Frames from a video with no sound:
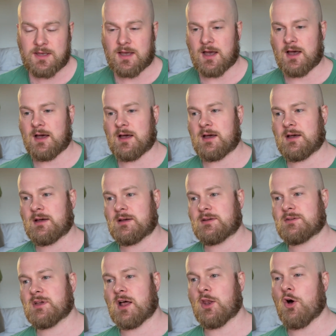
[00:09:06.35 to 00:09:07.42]

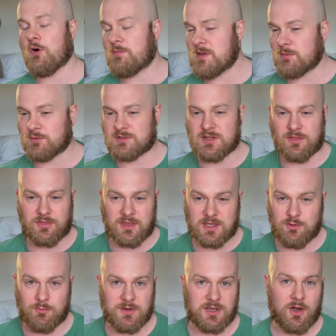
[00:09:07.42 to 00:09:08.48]
A lot of people didn't think
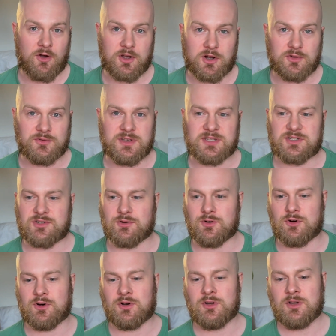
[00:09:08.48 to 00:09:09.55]
he would be going on this
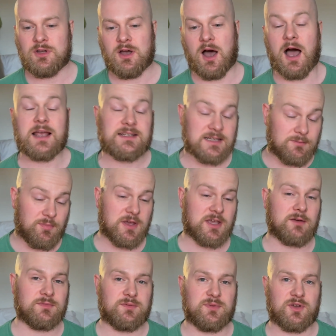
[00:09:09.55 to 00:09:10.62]
tour. I did pick
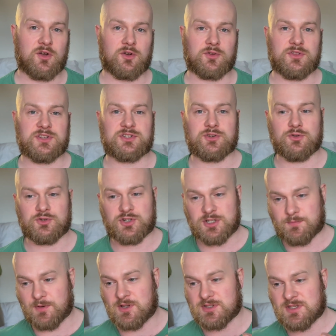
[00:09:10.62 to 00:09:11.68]
him to be going on this tour just
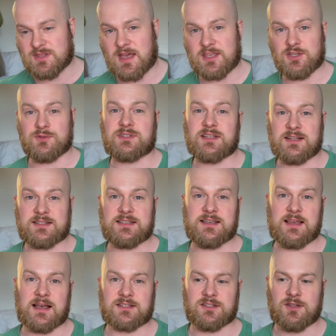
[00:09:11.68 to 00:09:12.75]
because of that utility he
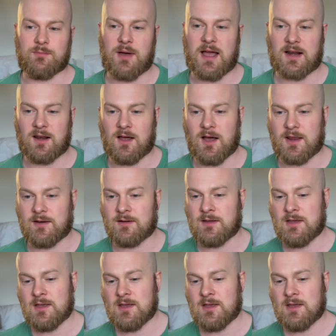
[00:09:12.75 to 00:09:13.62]
has in the back line.